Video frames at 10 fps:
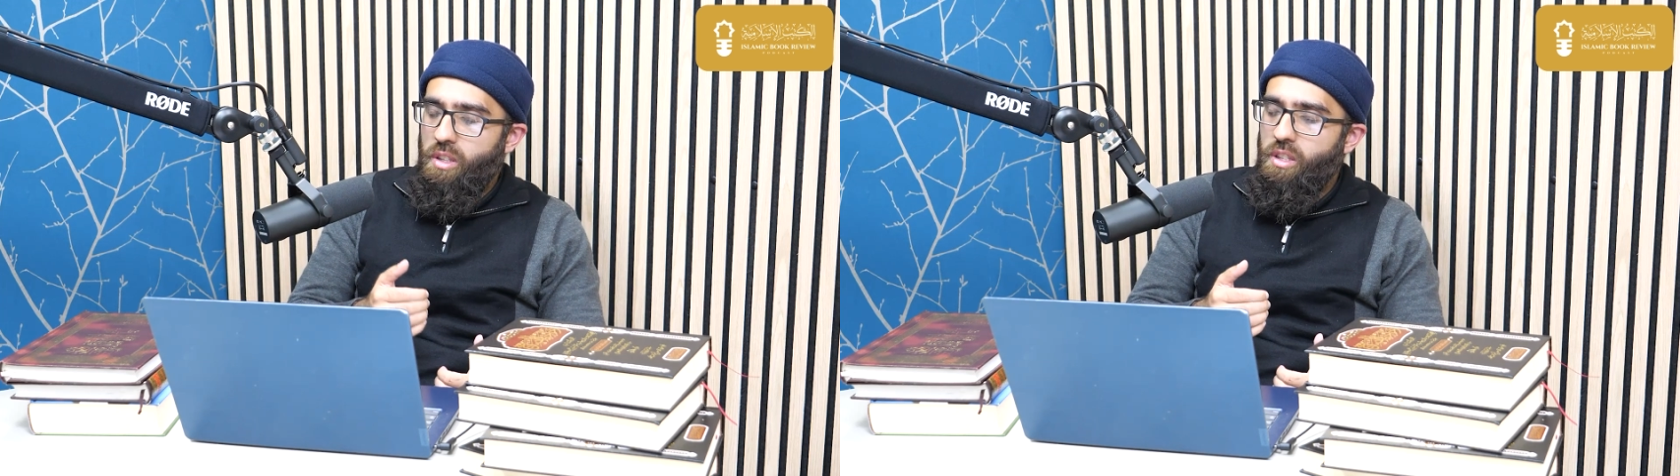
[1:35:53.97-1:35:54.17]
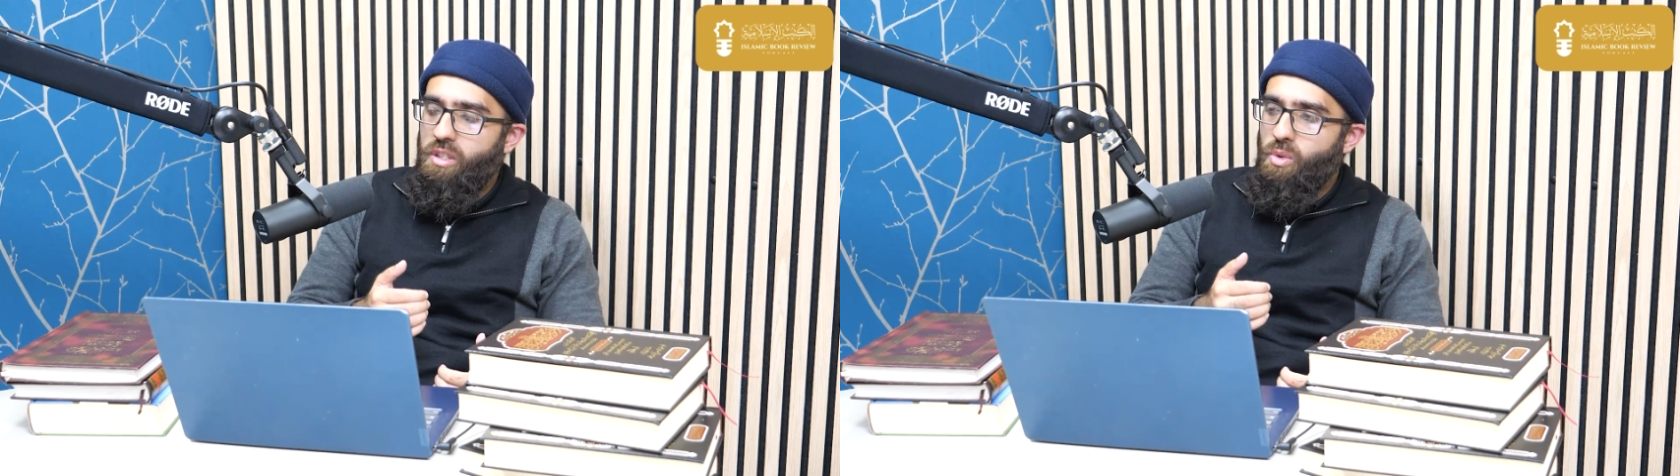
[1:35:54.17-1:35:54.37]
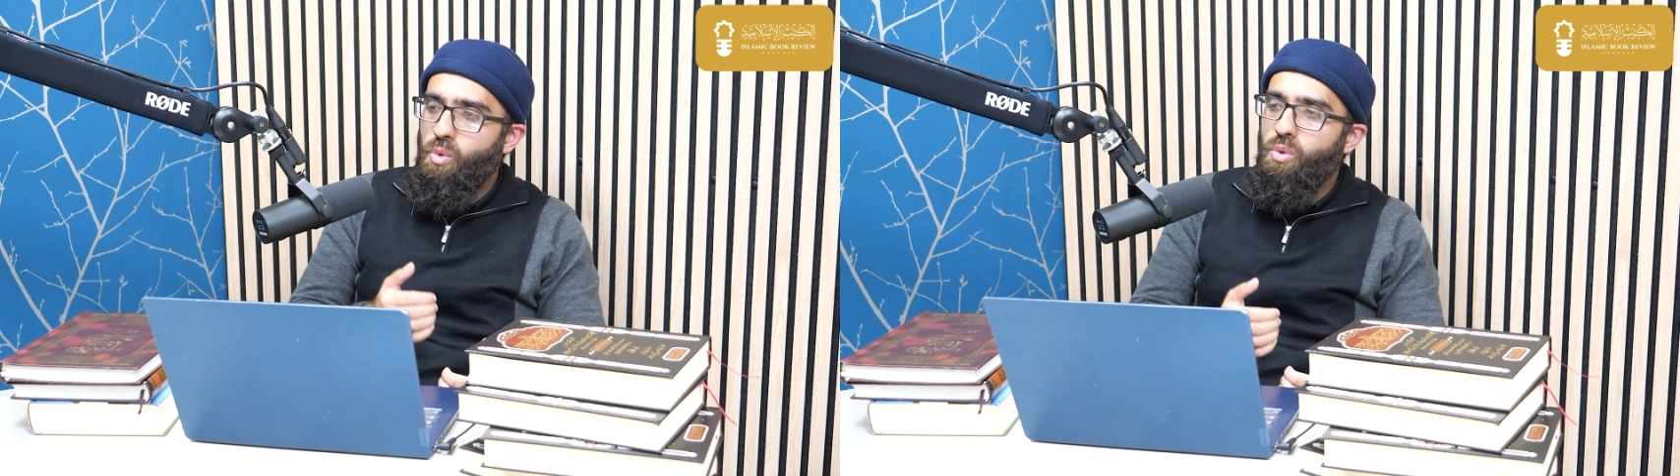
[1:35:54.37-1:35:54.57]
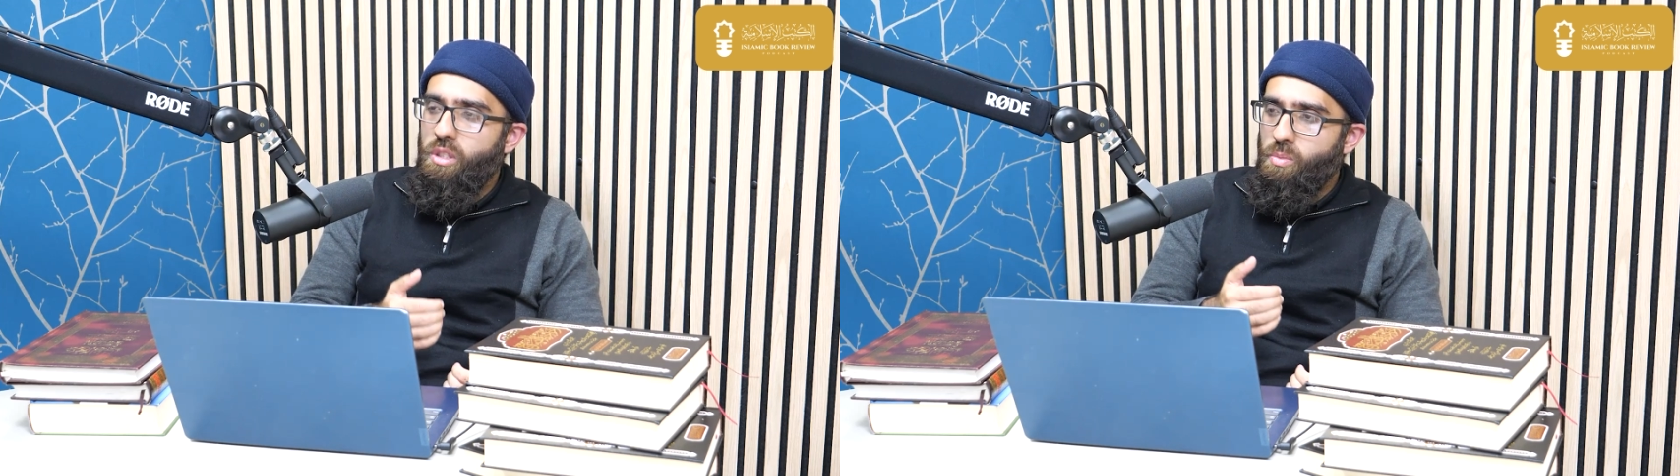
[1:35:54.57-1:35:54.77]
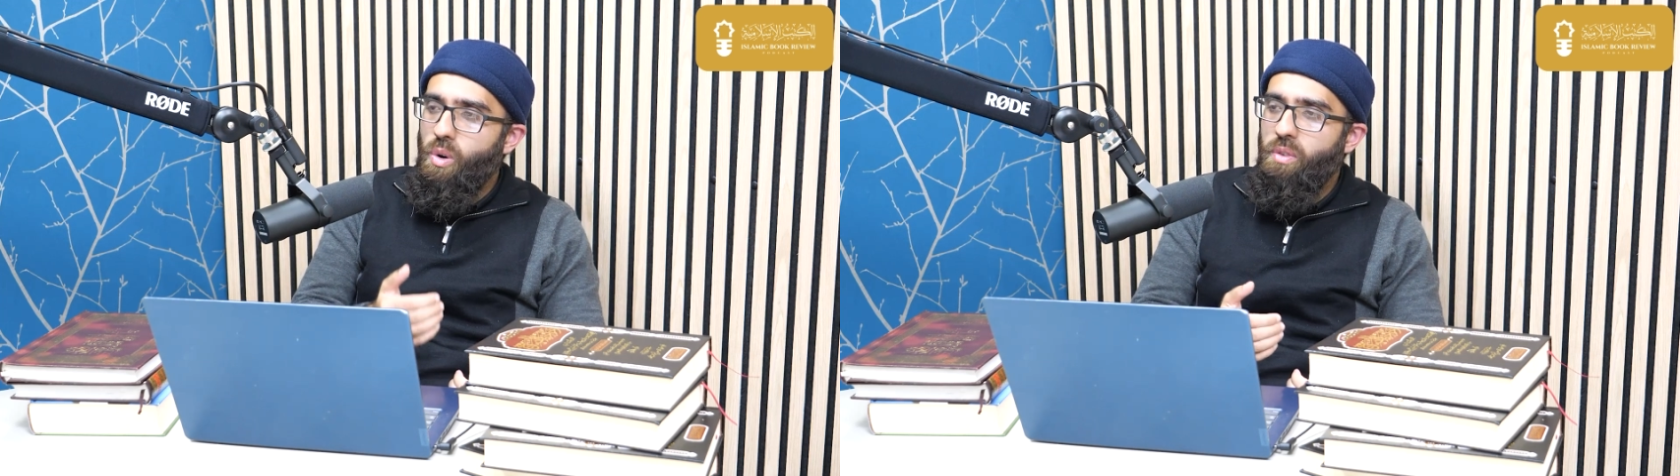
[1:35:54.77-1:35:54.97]
his sukut
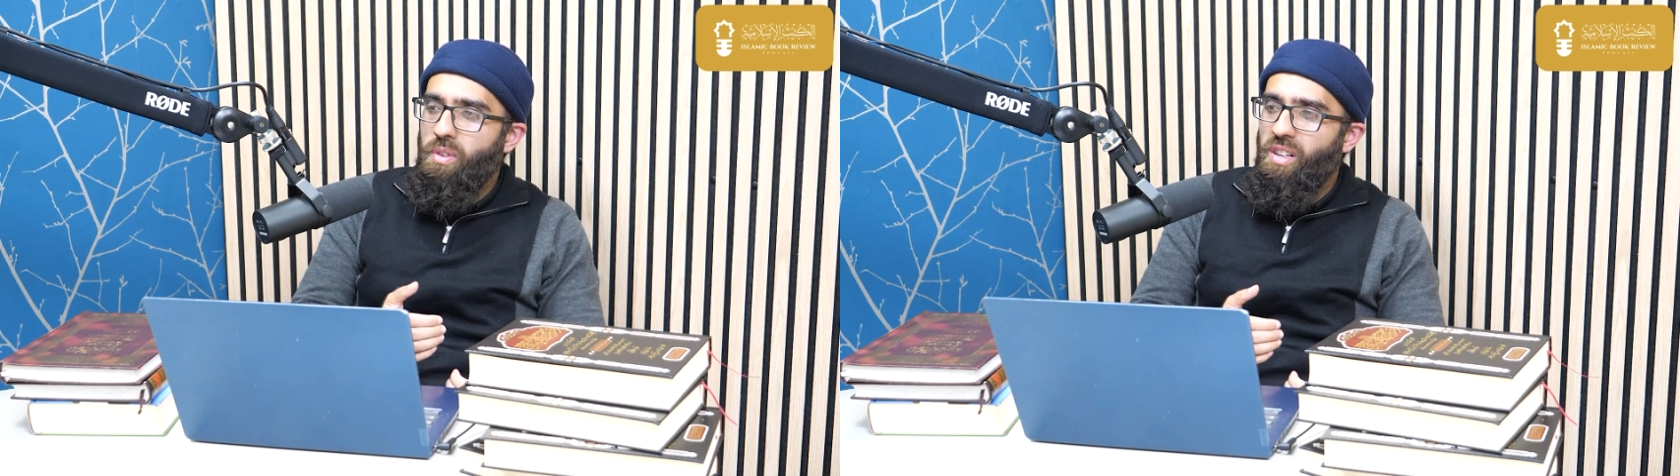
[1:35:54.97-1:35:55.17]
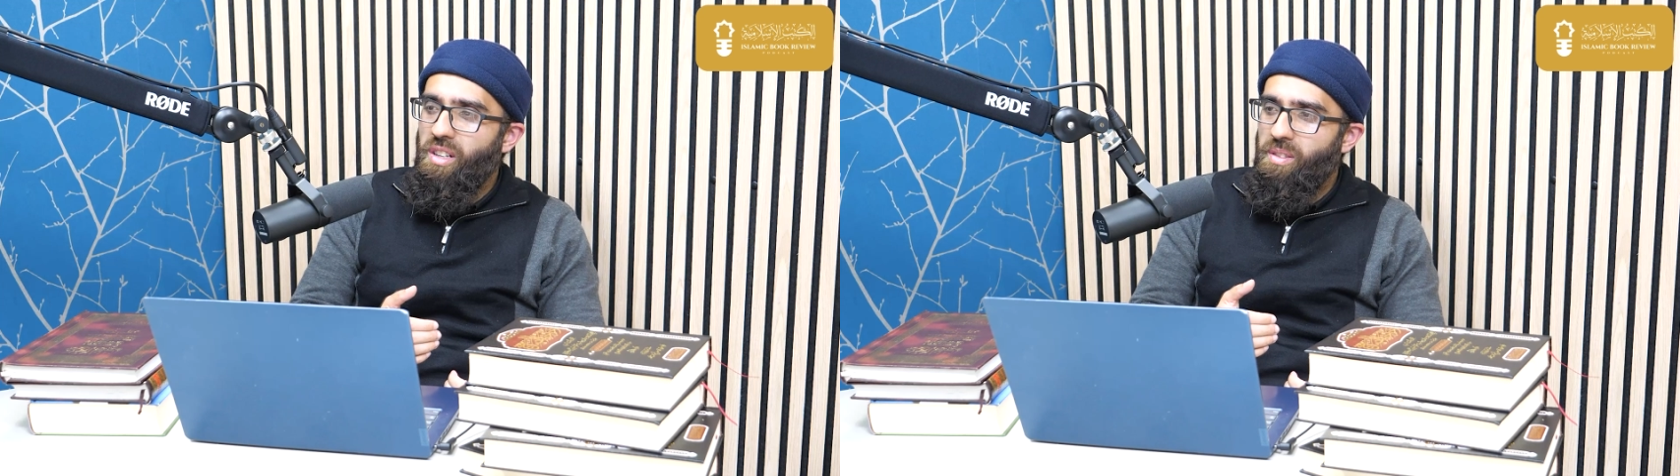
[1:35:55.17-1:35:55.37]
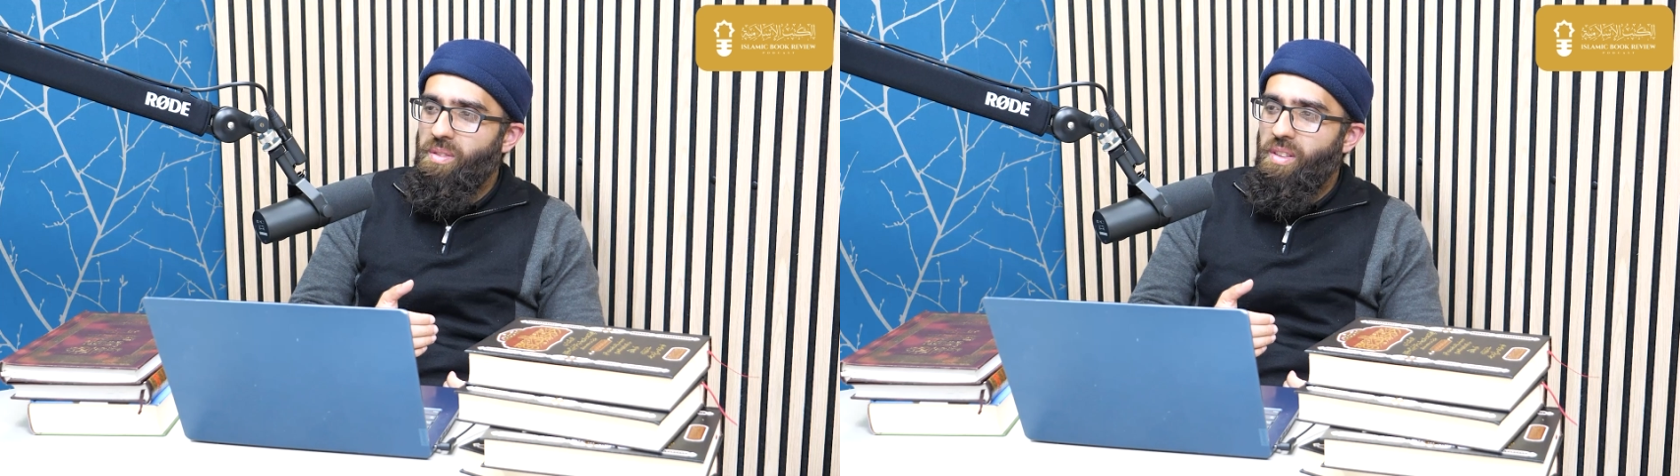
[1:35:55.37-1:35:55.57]
is muwafaqa